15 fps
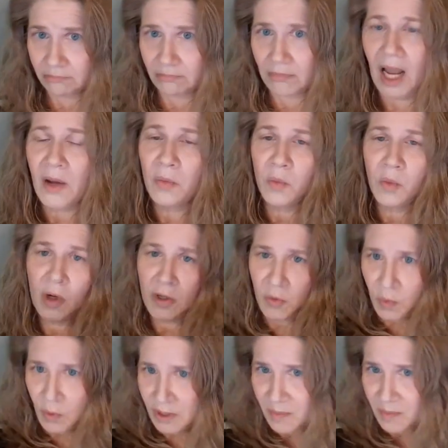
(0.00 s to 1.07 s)
I work
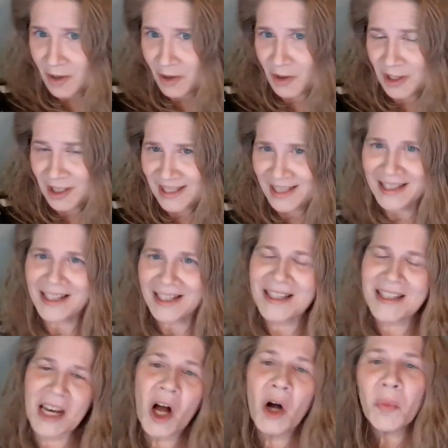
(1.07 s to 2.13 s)
with medical assistants
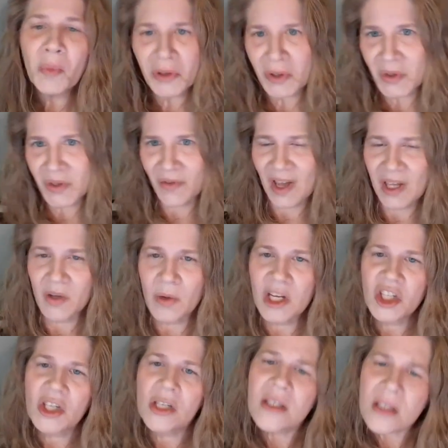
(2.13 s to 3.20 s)
and help with those
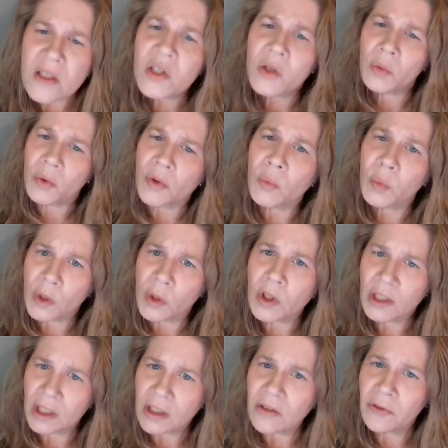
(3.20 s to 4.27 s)
evaluations. And so we're
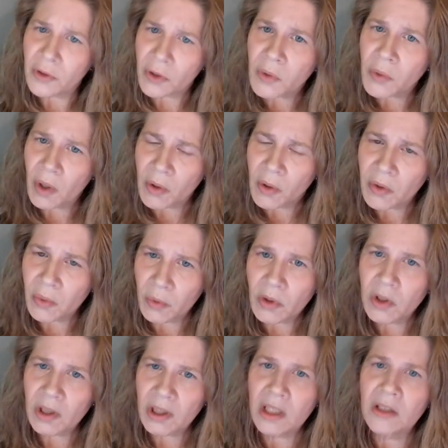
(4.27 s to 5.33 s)
looking for growth. We're
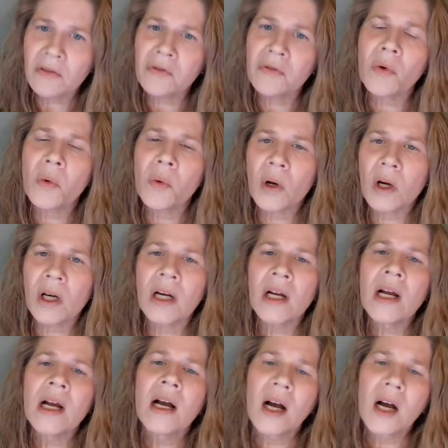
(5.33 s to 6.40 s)
looking for
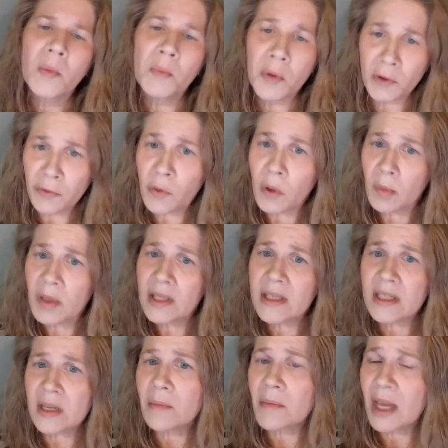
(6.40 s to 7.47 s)
performance
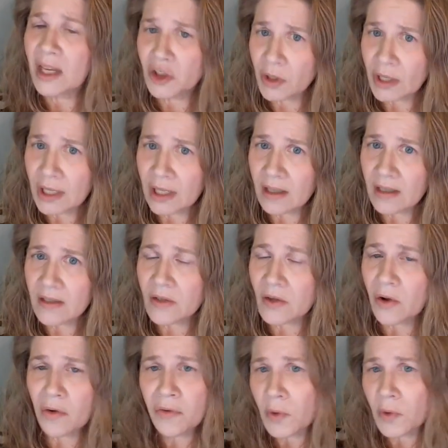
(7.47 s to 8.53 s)
to metrics.
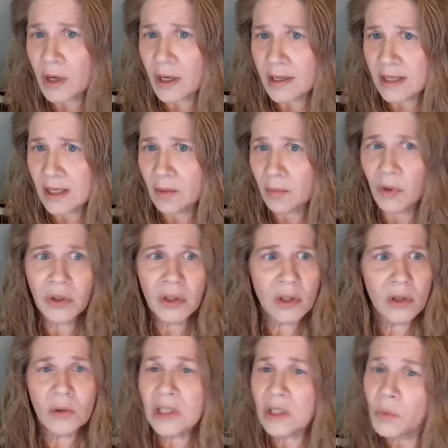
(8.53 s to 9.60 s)
So, for example,
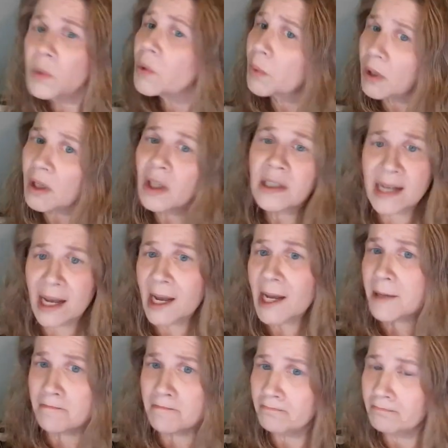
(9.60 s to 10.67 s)
did we run on
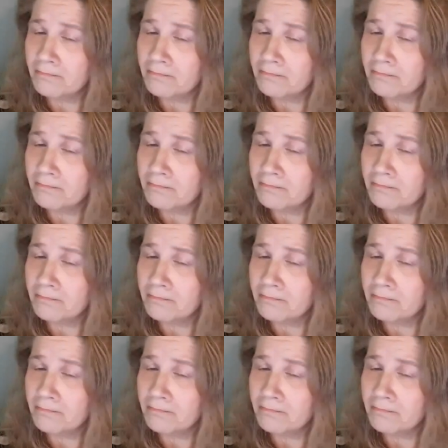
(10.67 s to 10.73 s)
time?